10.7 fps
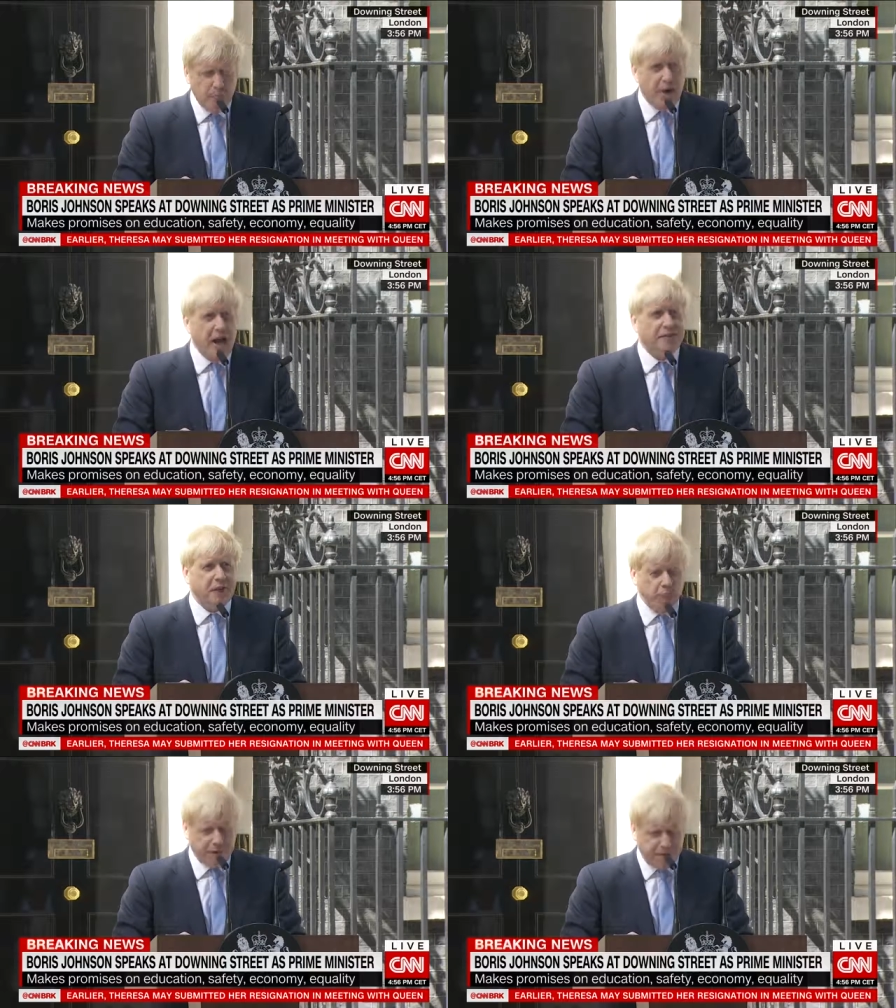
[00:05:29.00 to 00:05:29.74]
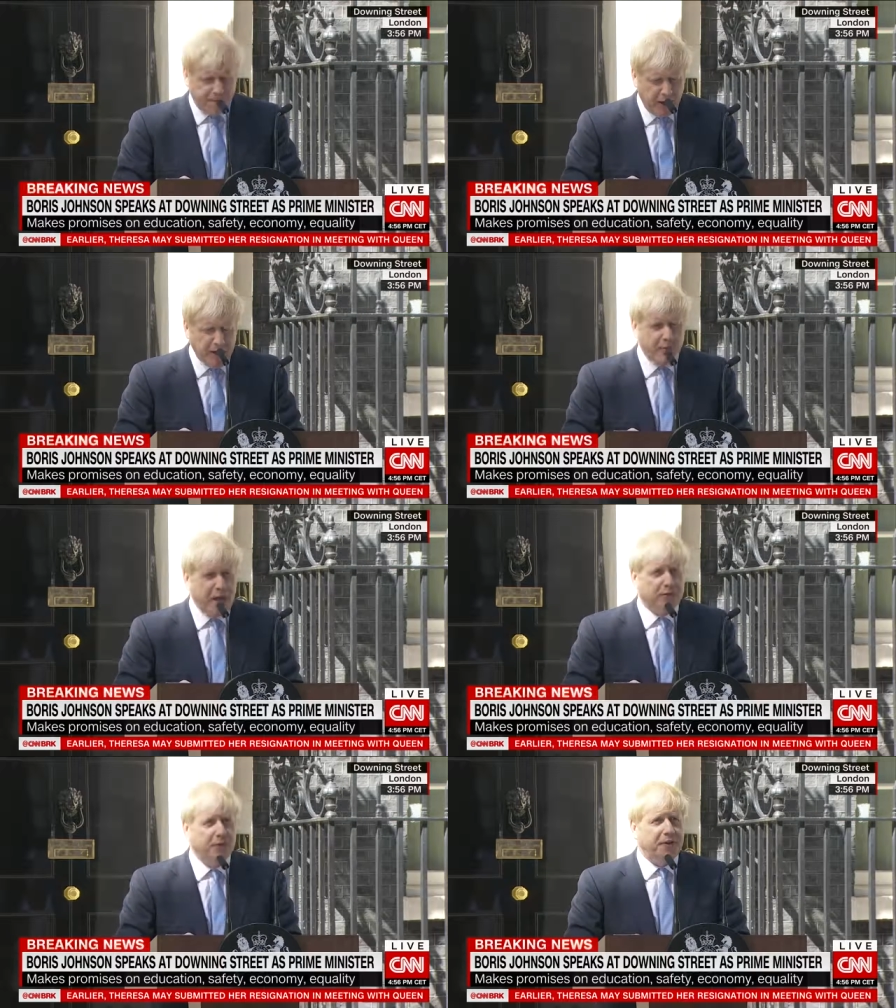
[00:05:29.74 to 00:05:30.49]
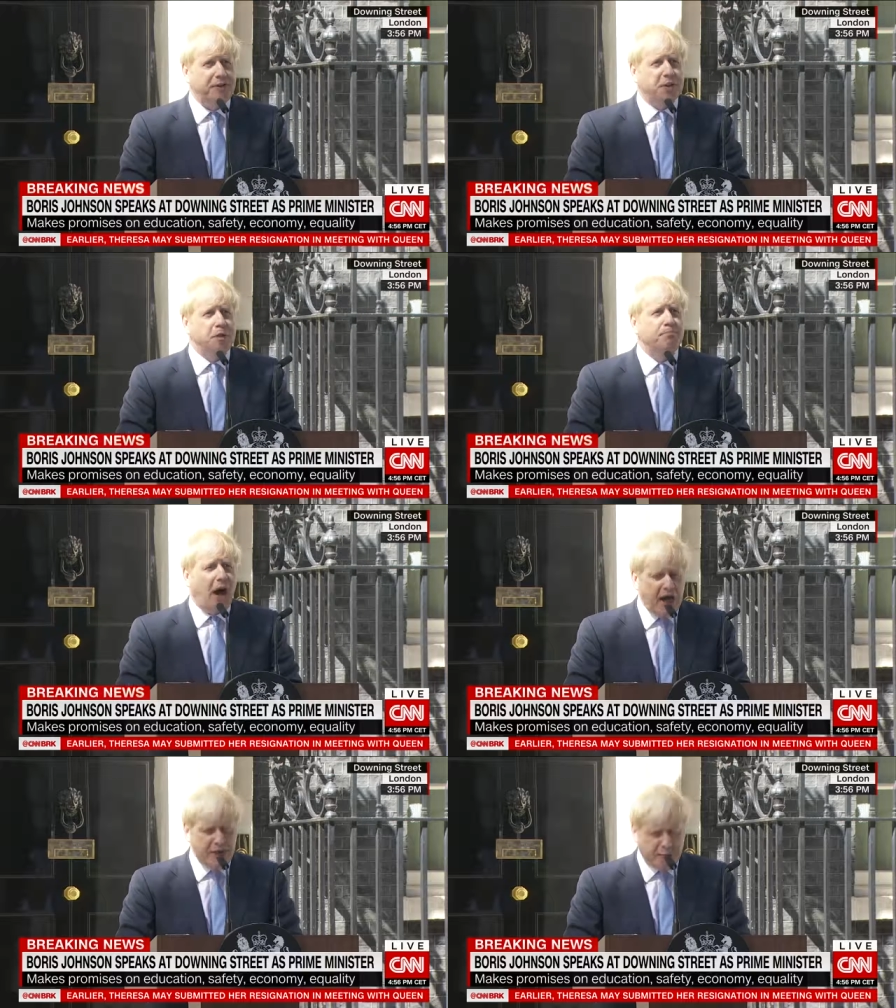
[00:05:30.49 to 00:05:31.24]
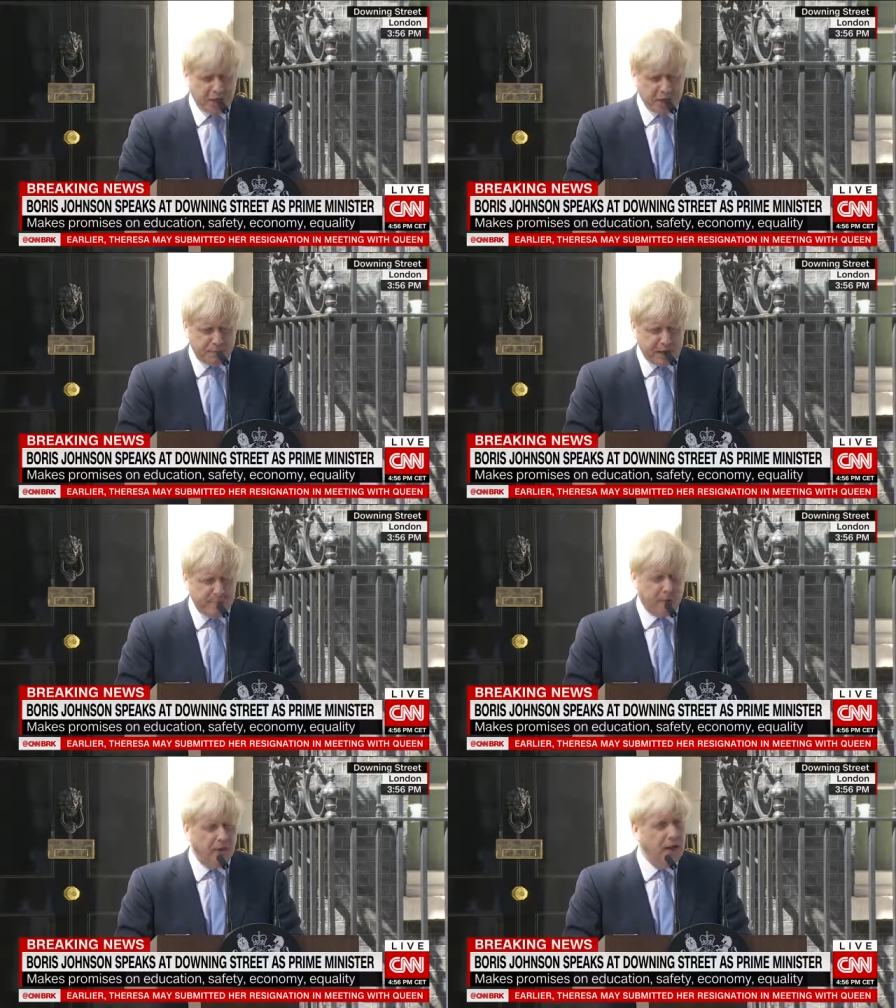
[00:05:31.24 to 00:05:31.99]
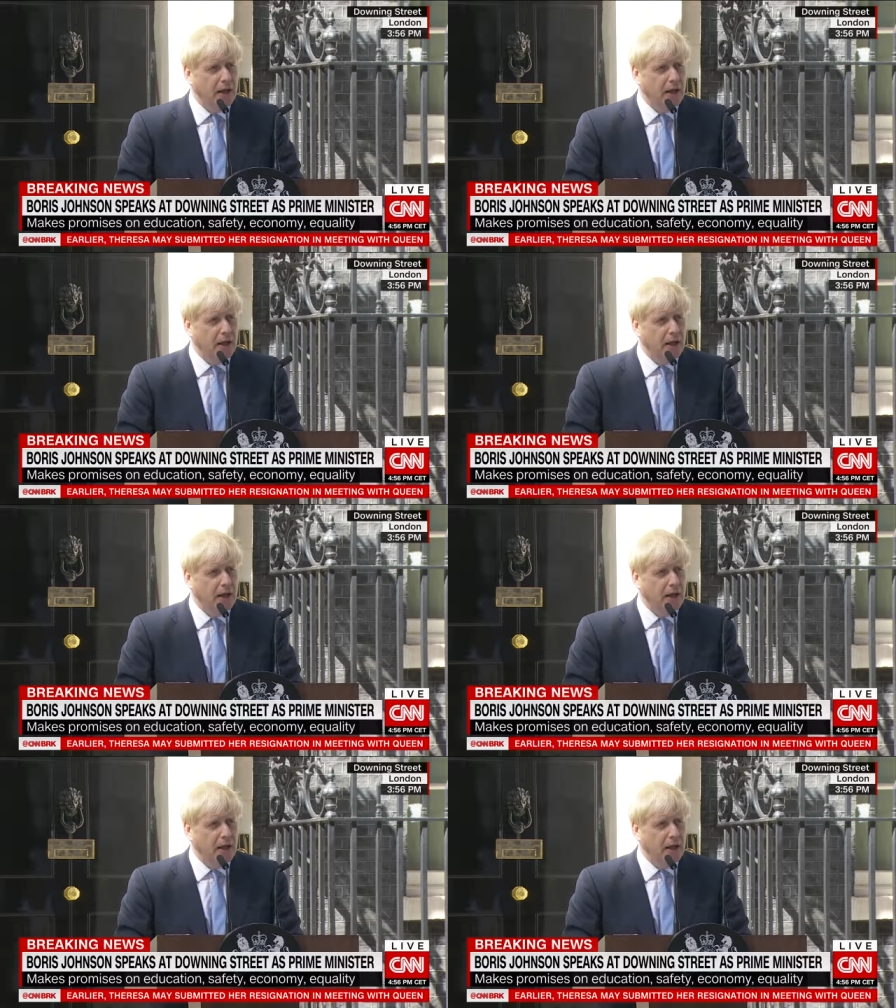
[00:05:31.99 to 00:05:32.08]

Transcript: Brexit was a fundamental decision by the British people